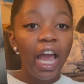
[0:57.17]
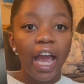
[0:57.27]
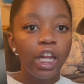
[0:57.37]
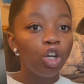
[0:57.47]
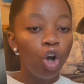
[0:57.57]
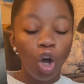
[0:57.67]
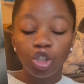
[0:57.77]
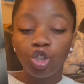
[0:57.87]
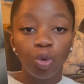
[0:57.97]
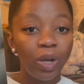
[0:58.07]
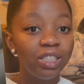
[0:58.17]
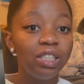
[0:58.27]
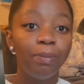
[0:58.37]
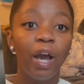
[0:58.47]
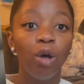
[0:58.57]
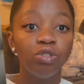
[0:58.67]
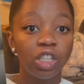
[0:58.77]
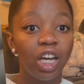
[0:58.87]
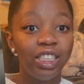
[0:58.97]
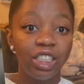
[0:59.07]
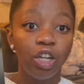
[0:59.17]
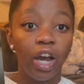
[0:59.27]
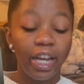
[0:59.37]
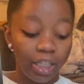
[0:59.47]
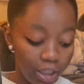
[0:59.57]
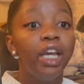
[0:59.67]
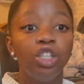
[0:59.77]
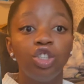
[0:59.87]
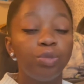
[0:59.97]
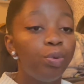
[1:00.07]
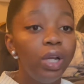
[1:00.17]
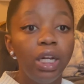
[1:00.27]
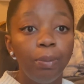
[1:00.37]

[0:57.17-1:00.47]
and it costs £20.99. It's just put it in a